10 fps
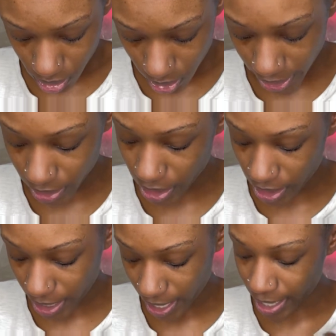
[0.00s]
And then
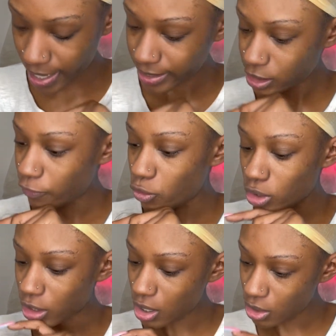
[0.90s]
it has 4
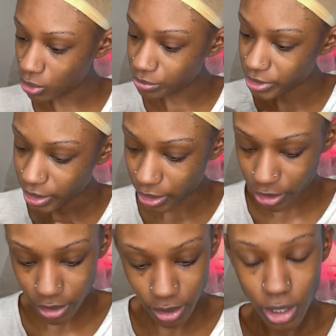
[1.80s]
combs in
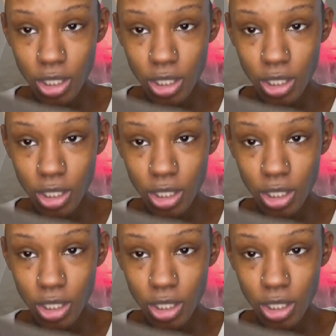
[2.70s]
here.